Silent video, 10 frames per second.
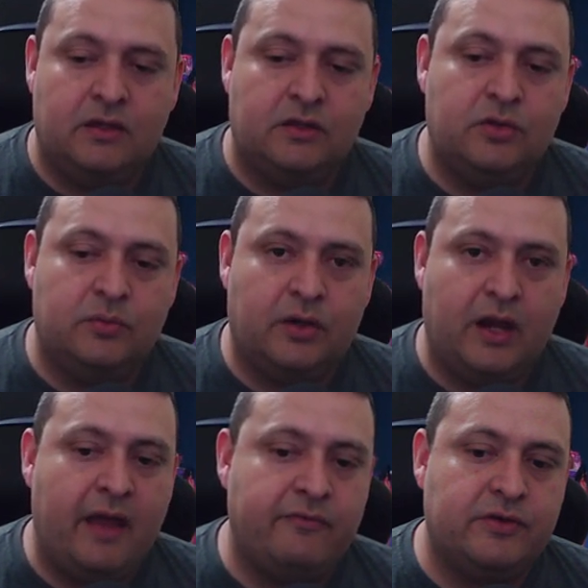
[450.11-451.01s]
you were
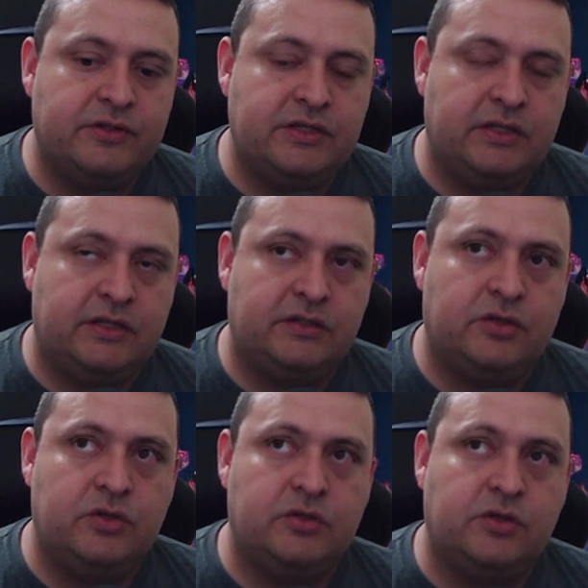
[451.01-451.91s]
averaging
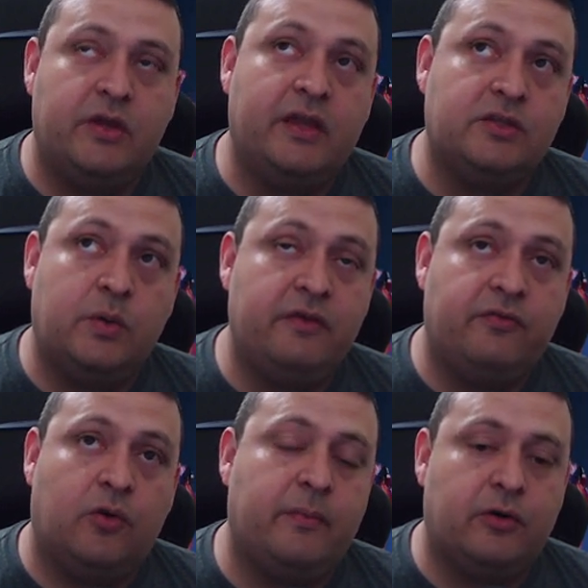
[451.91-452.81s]
so you, so you get
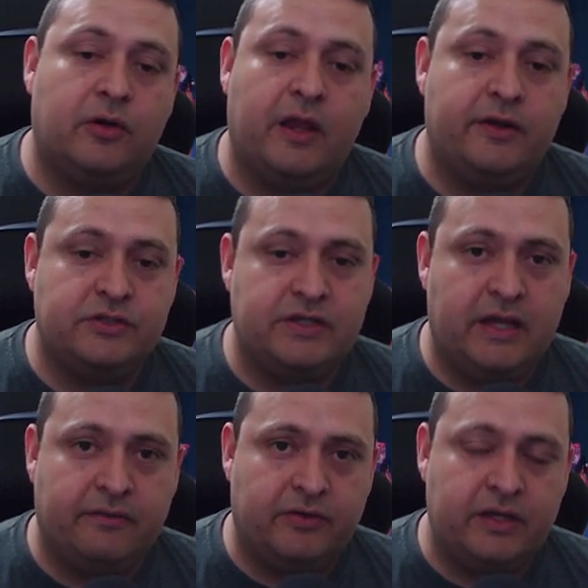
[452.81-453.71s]
24 more energy
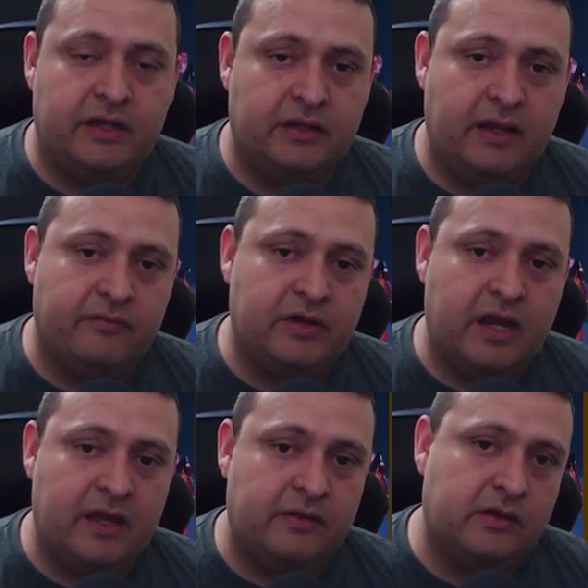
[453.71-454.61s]
every every
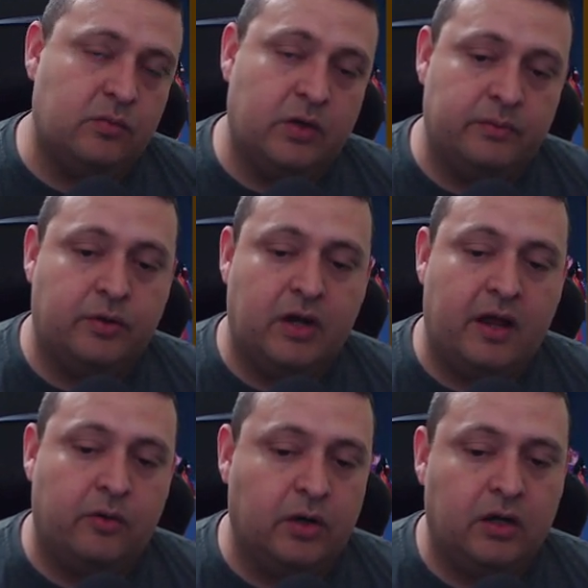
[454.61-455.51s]
day at one per
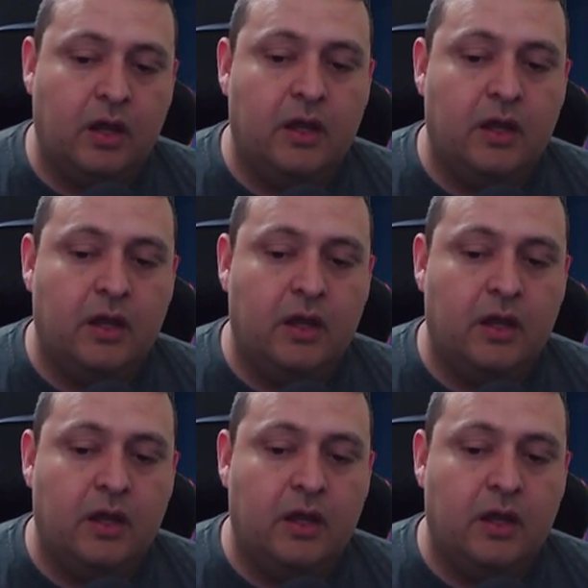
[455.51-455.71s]
hour